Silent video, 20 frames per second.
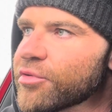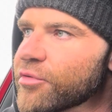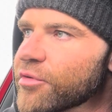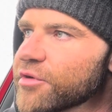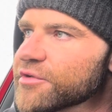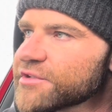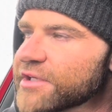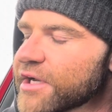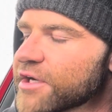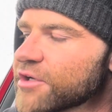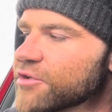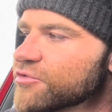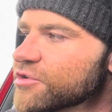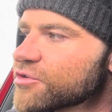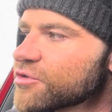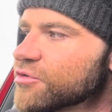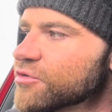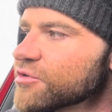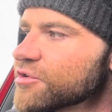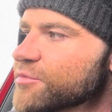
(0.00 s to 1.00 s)
secondary
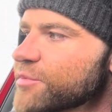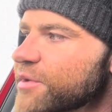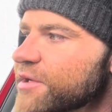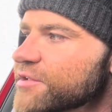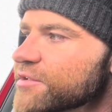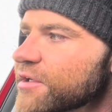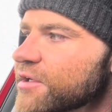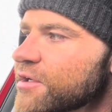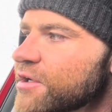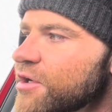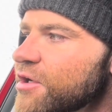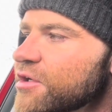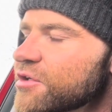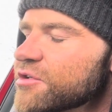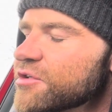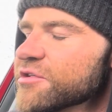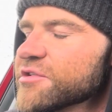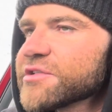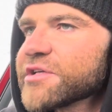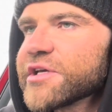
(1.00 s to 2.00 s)
school especially,
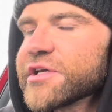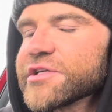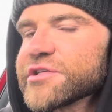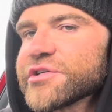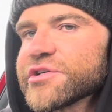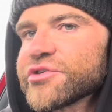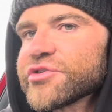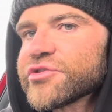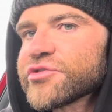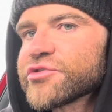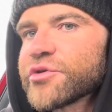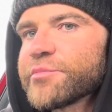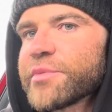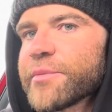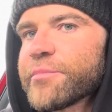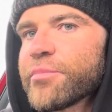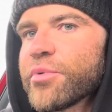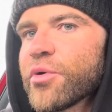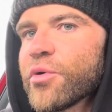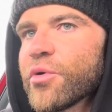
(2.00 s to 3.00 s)
just teaches you to be
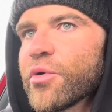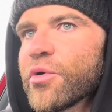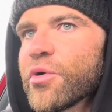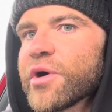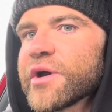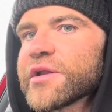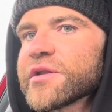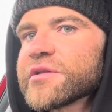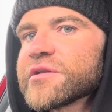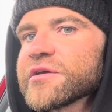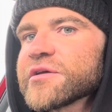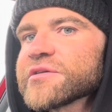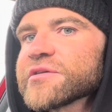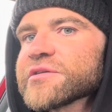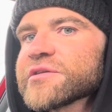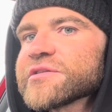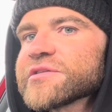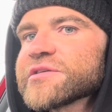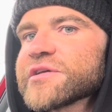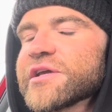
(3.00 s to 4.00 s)
poor. It
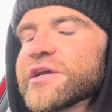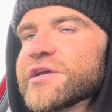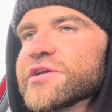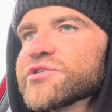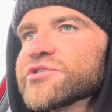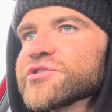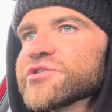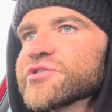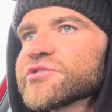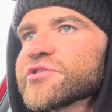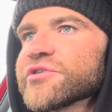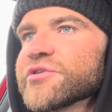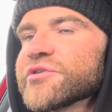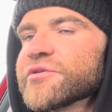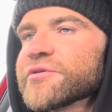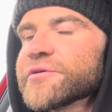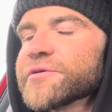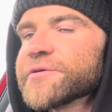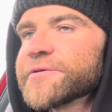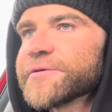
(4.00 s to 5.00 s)
doesn't teach you
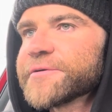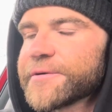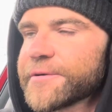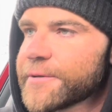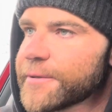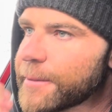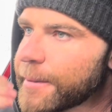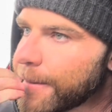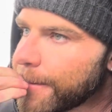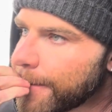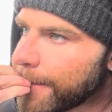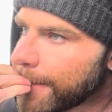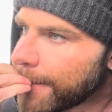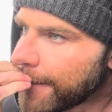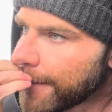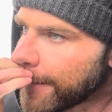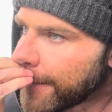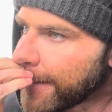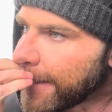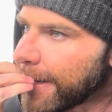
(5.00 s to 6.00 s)
to,
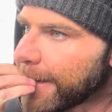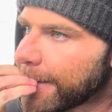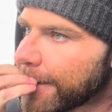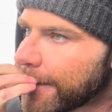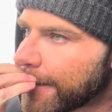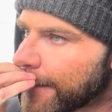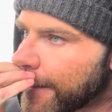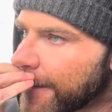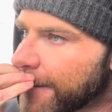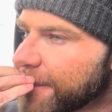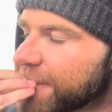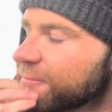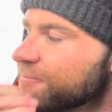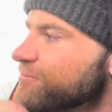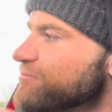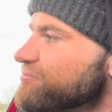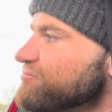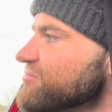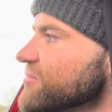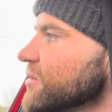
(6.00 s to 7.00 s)
I don't know,
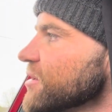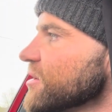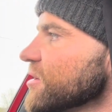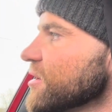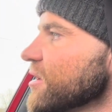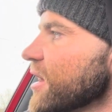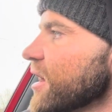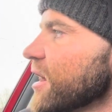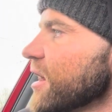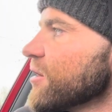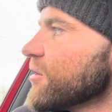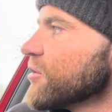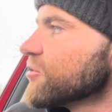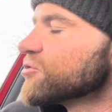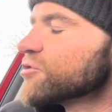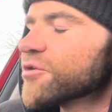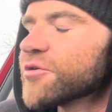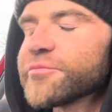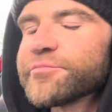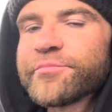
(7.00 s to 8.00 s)

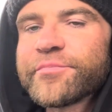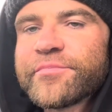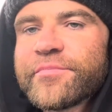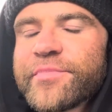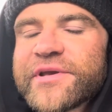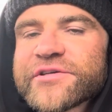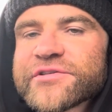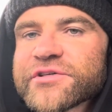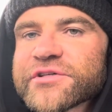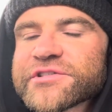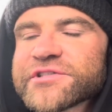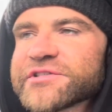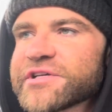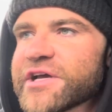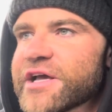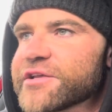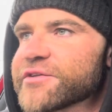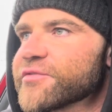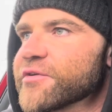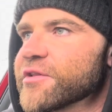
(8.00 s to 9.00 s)
to be
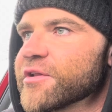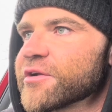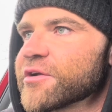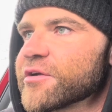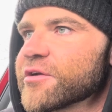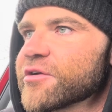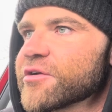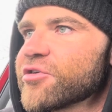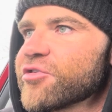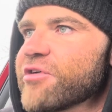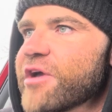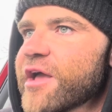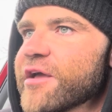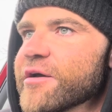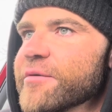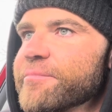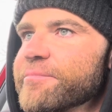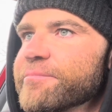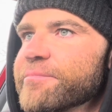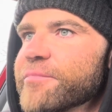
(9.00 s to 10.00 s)
successful and create
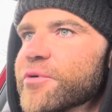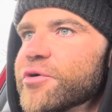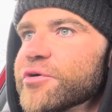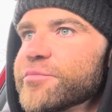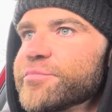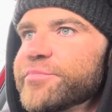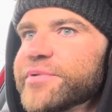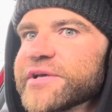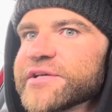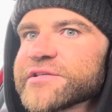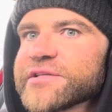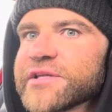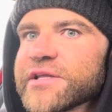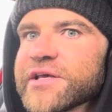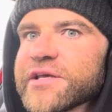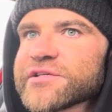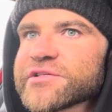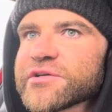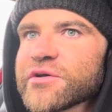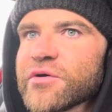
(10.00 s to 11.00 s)
a good
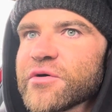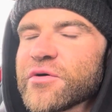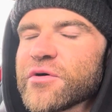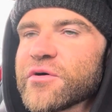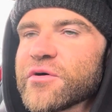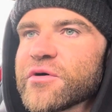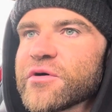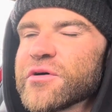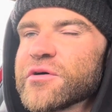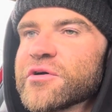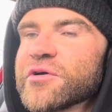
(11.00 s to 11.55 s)
business, or